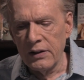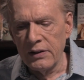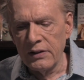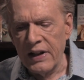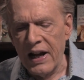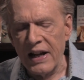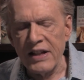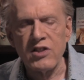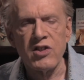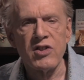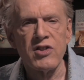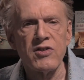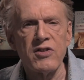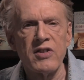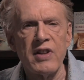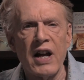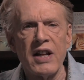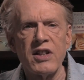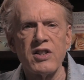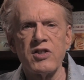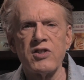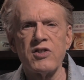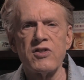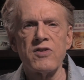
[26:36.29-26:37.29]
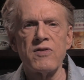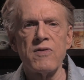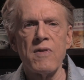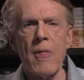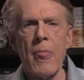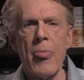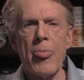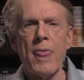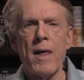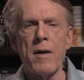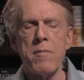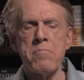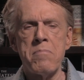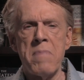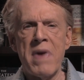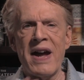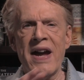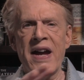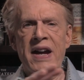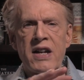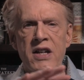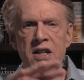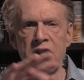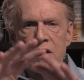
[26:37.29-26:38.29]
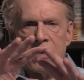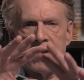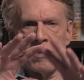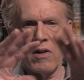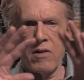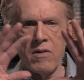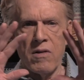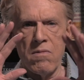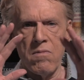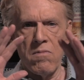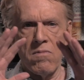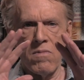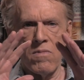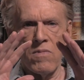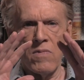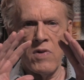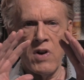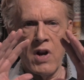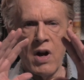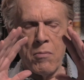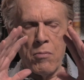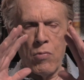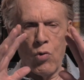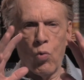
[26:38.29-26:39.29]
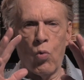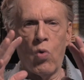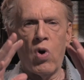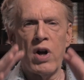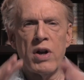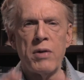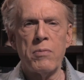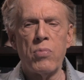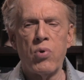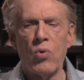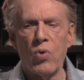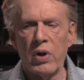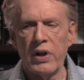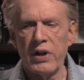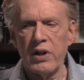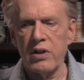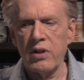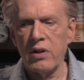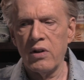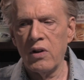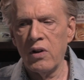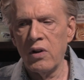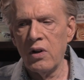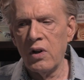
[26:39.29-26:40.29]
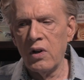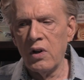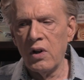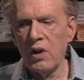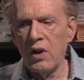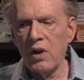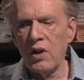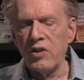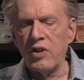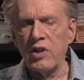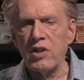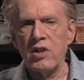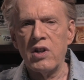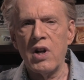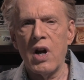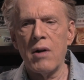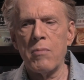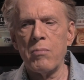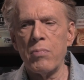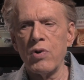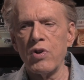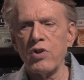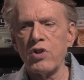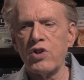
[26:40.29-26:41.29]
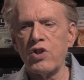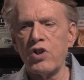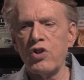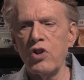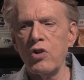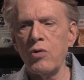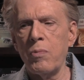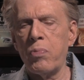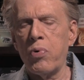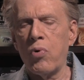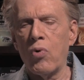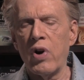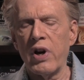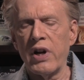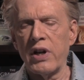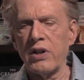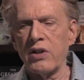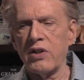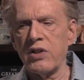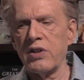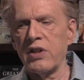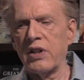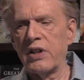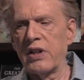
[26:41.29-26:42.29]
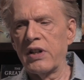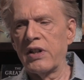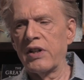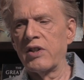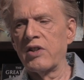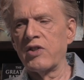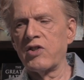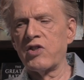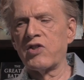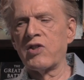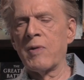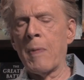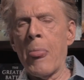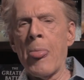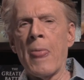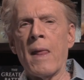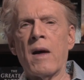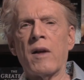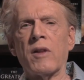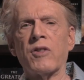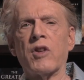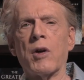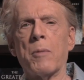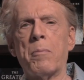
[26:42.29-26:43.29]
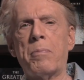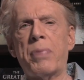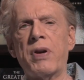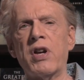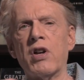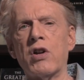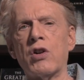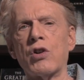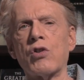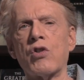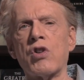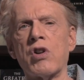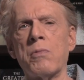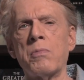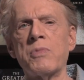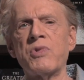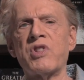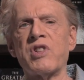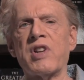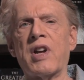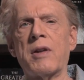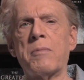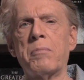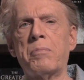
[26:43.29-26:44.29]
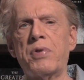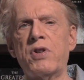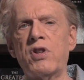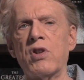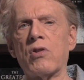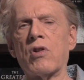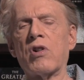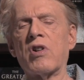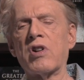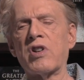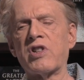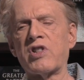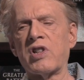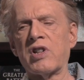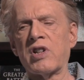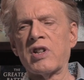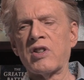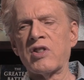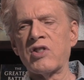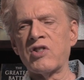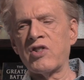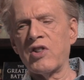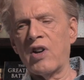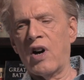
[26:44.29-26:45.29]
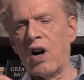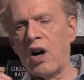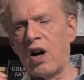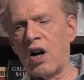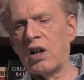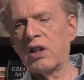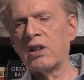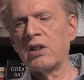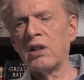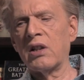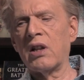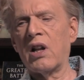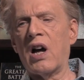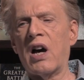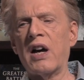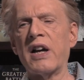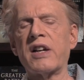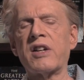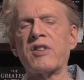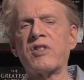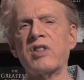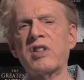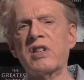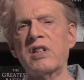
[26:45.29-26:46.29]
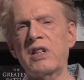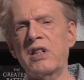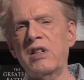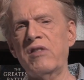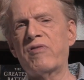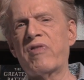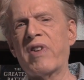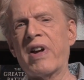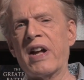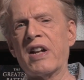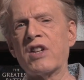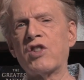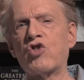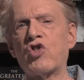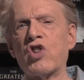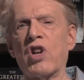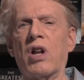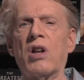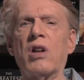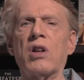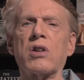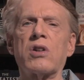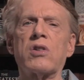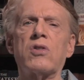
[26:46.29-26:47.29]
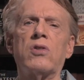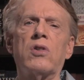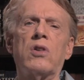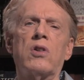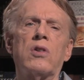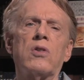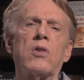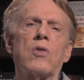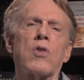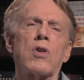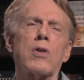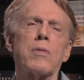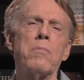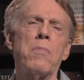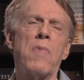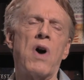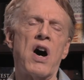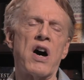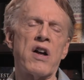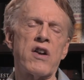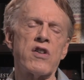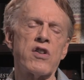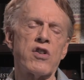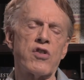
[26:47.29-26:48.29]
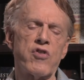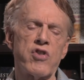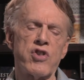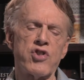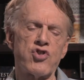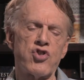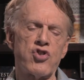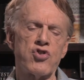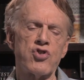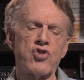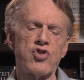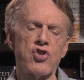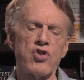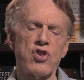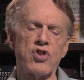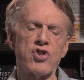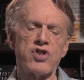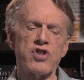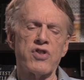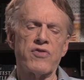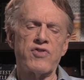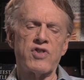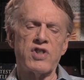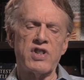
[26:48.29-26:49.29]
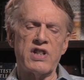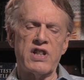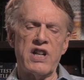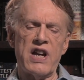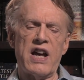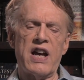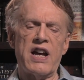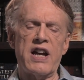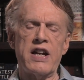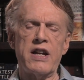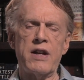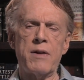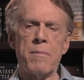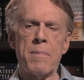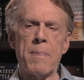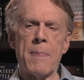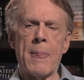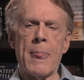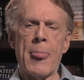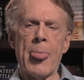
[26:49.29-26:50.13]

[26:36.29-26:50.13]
That's the main number one point. The number 2 point is the Pilgrims and Puritans, unlike the evangelical or modern Christian church of today,